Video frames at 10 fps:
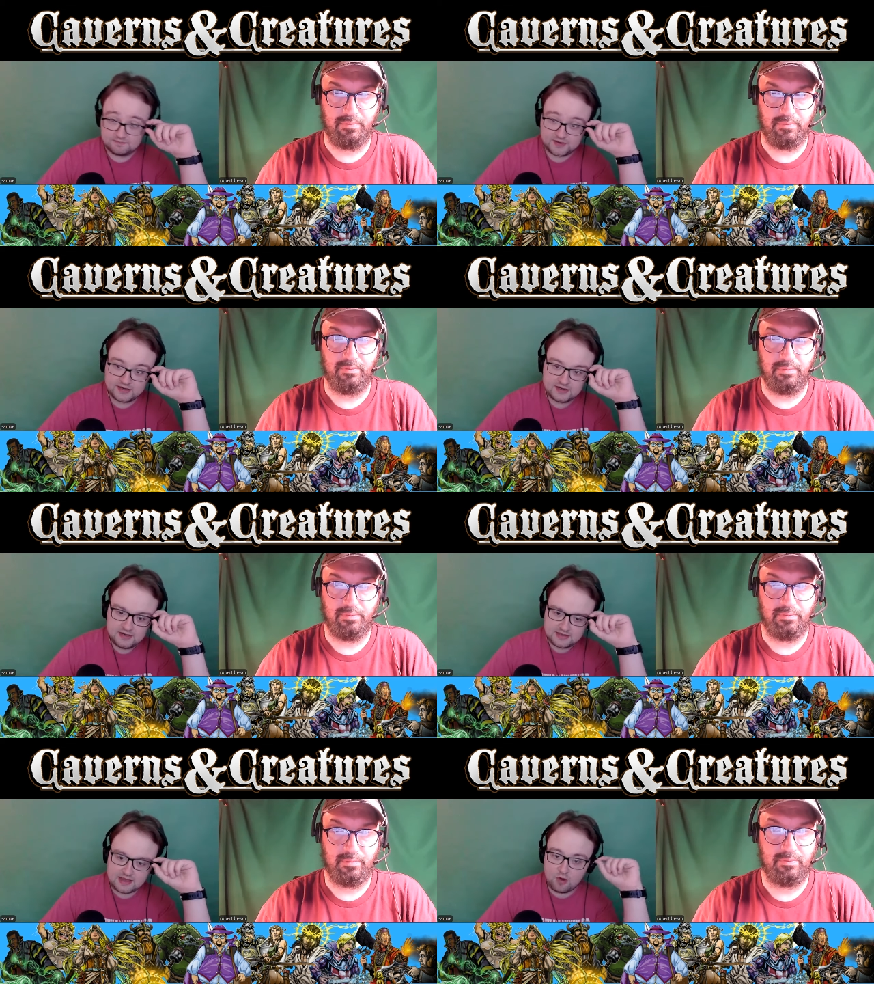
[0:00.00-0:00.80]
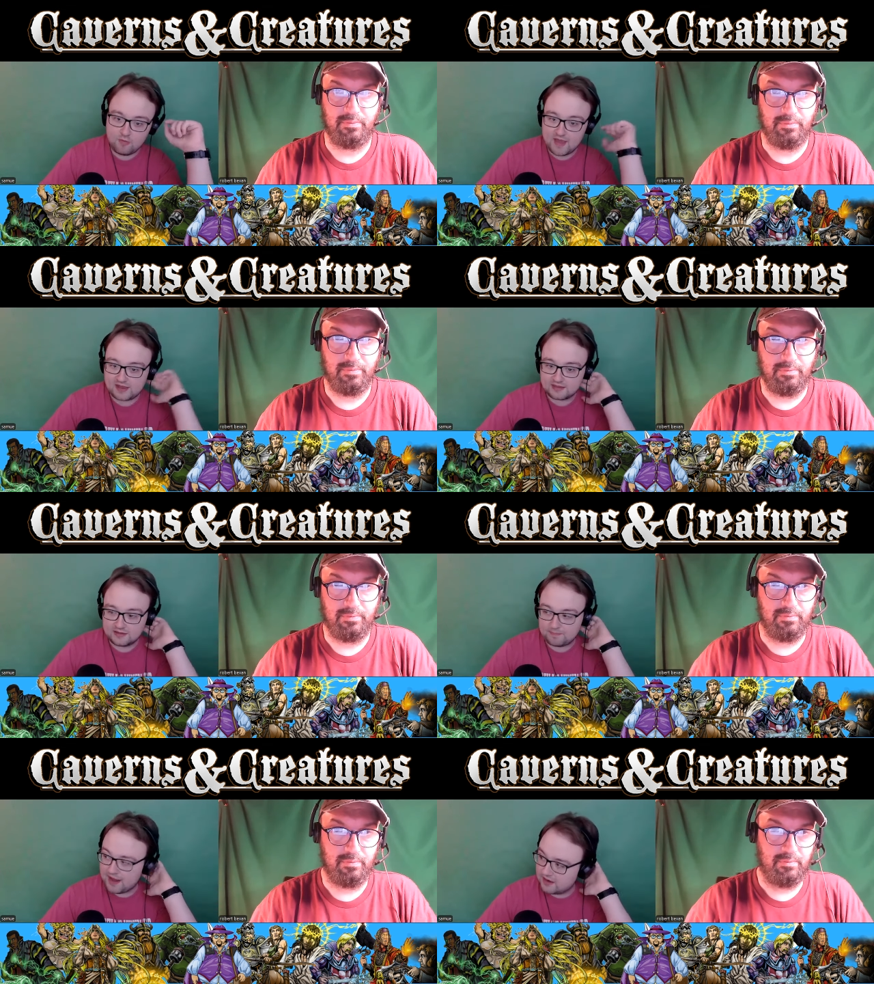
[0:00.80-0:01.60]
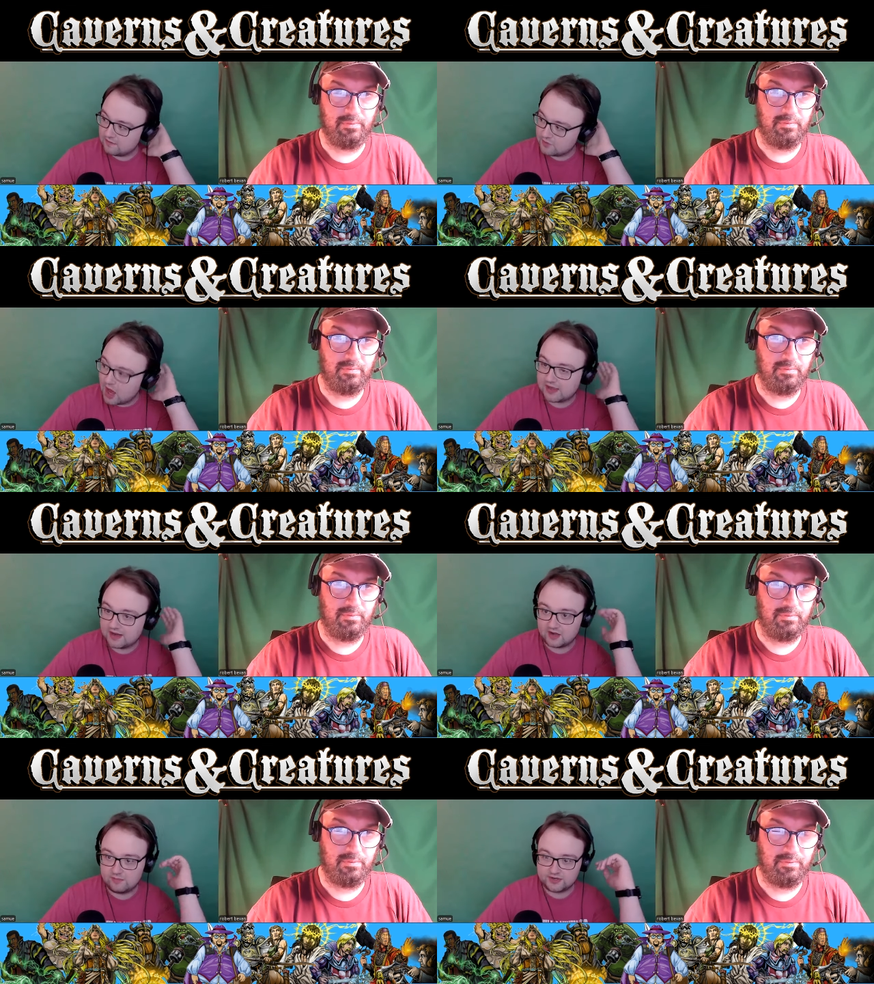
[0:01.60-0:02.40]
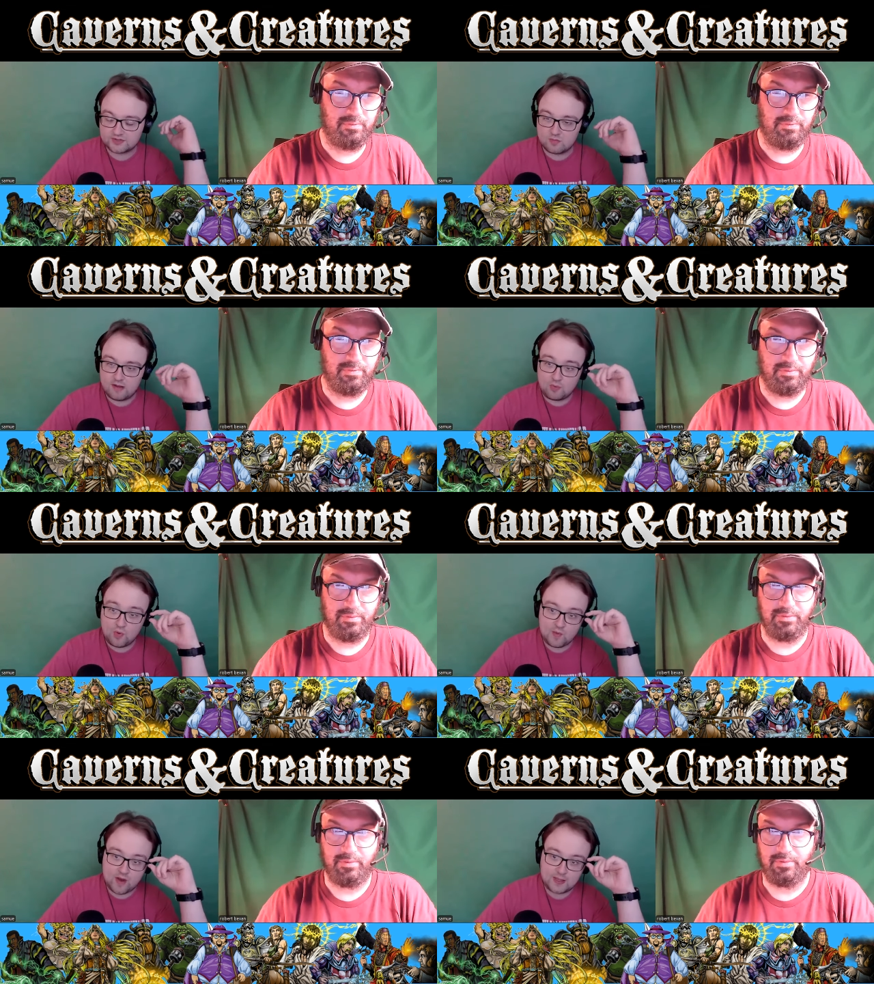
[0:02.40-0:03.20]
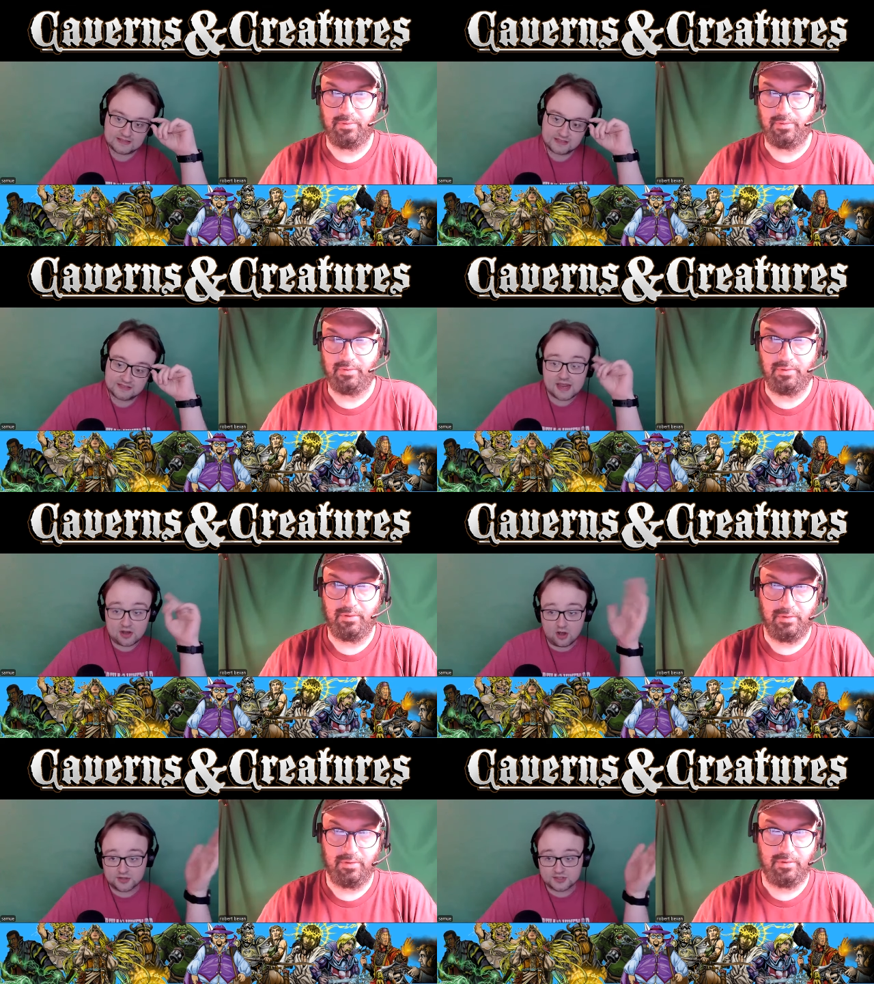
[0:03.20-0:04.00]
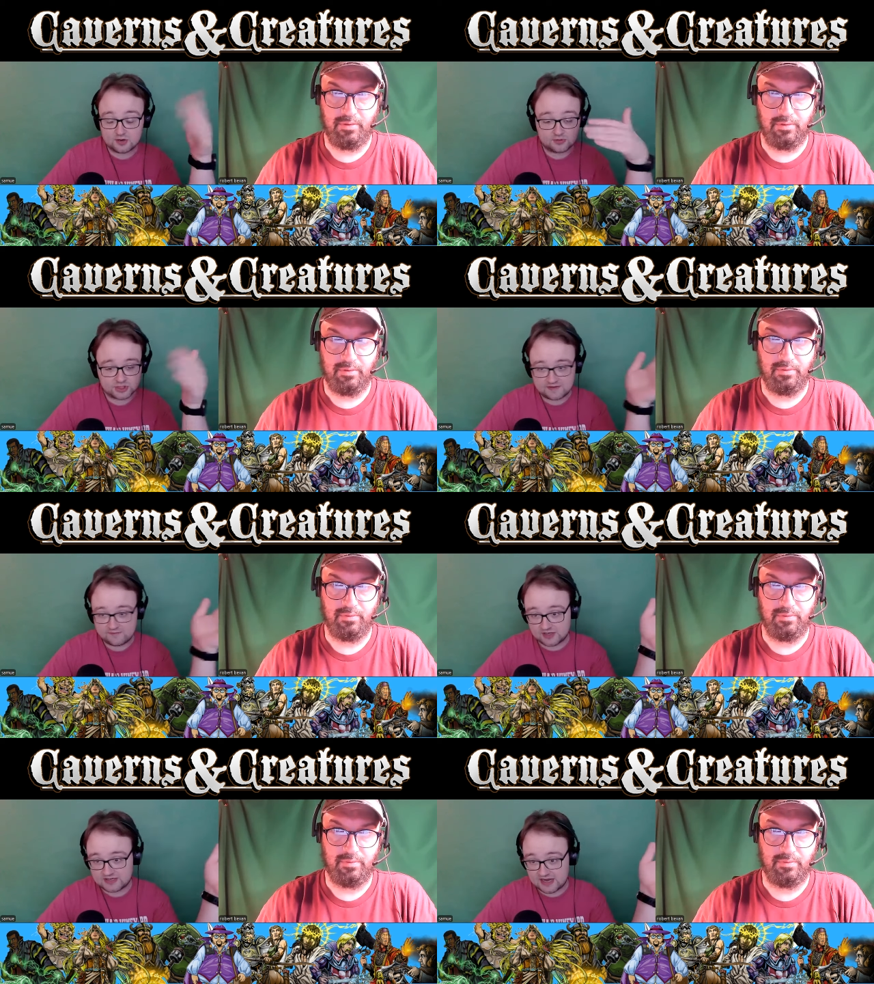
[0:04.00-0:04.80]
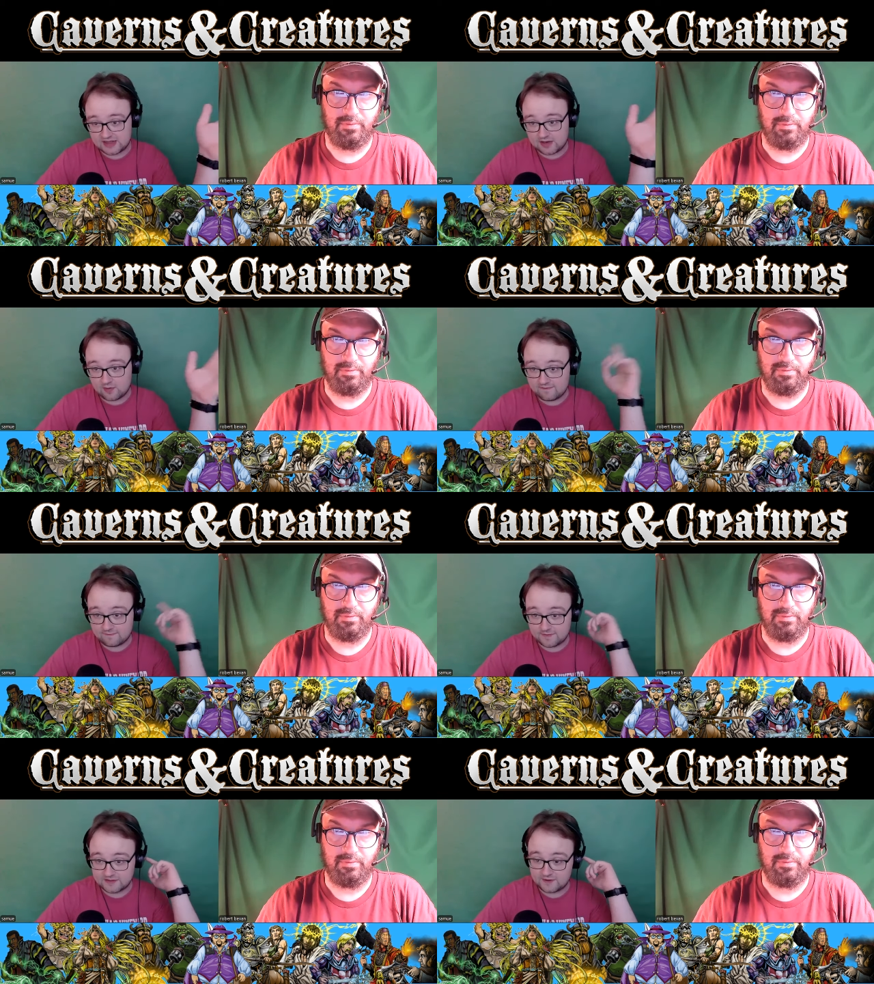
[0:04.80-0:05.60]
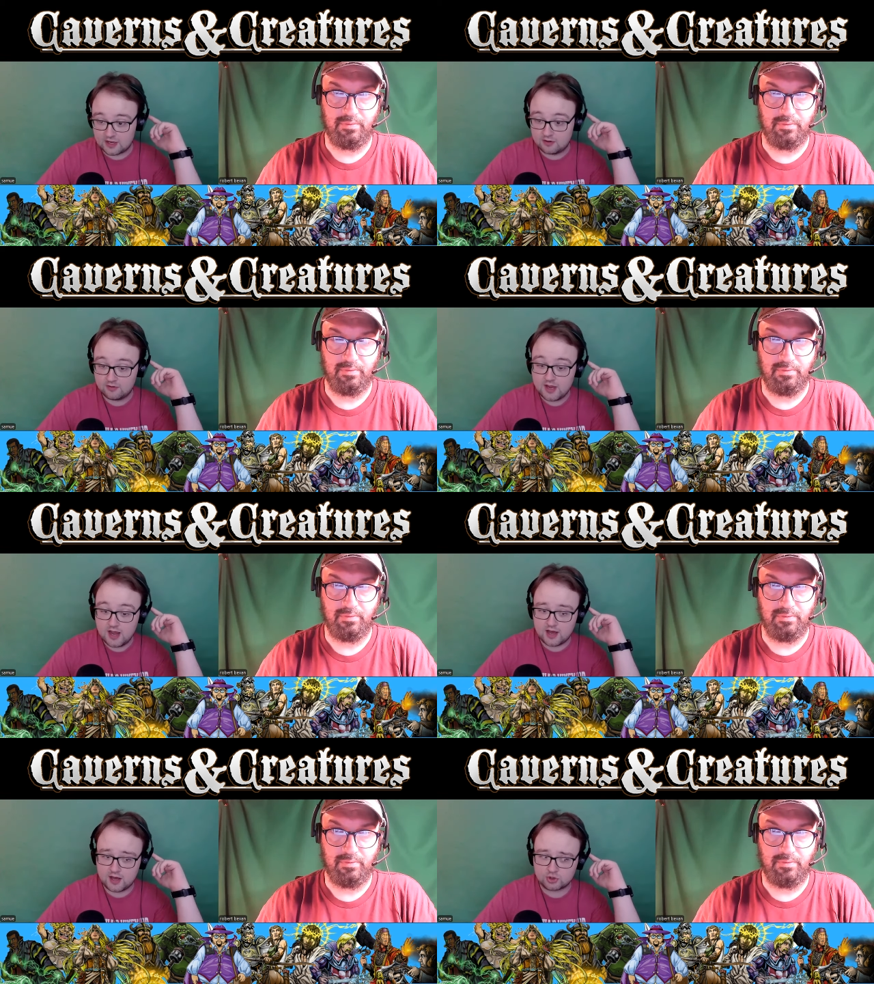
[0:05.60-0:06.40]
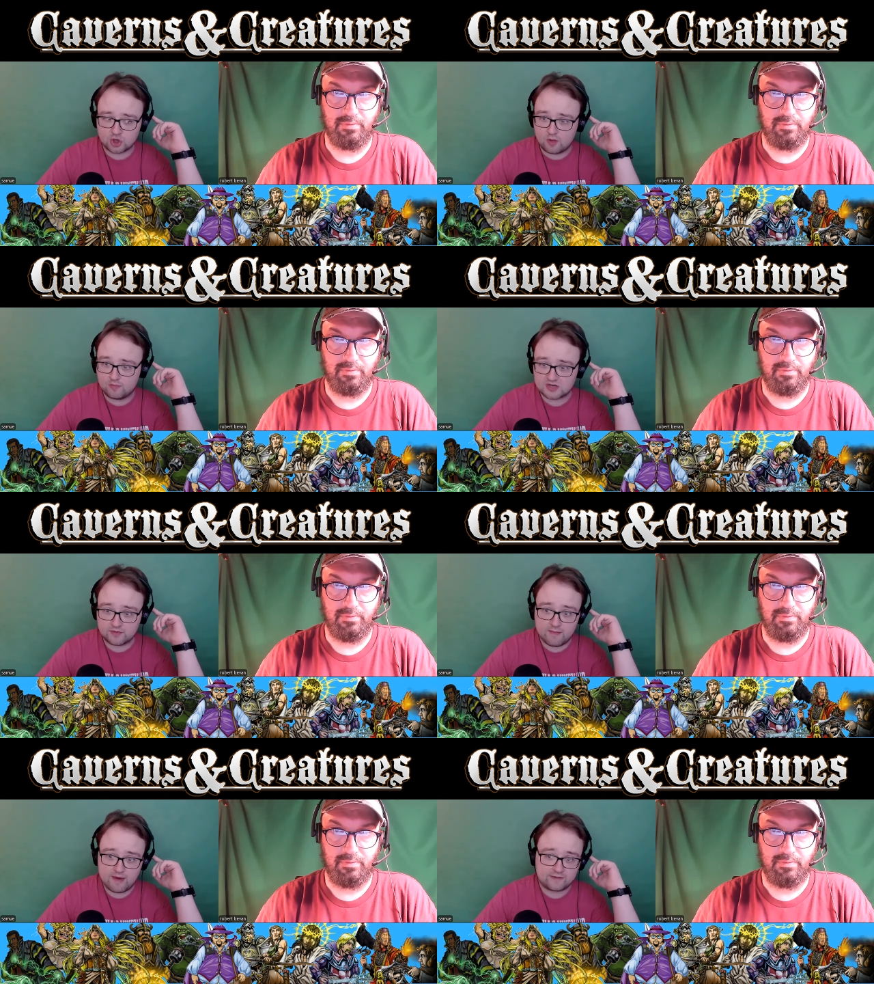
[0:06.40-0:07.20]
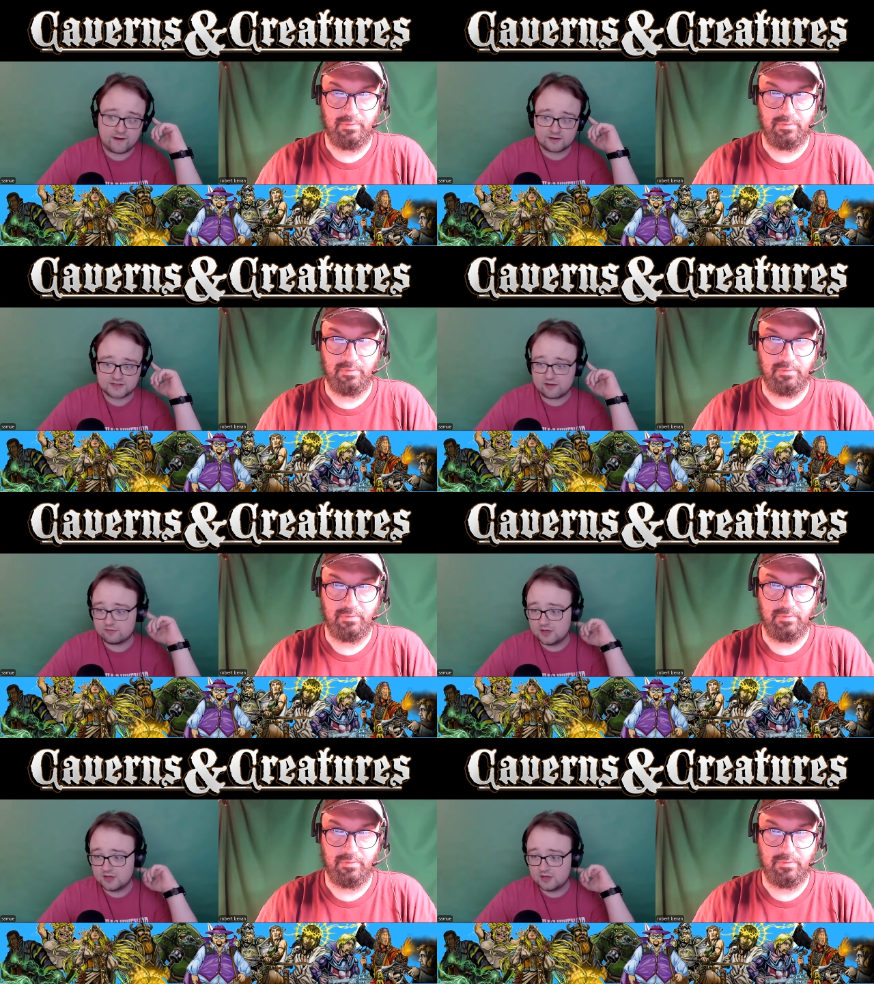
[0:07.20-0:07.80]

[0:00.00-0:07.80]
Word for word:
Speaker 1: but that will make the pain of not getting an ability score bump way, way lessened. And also, just if you're going to take anything away from this video, uh, you should always start with odd modifiers now.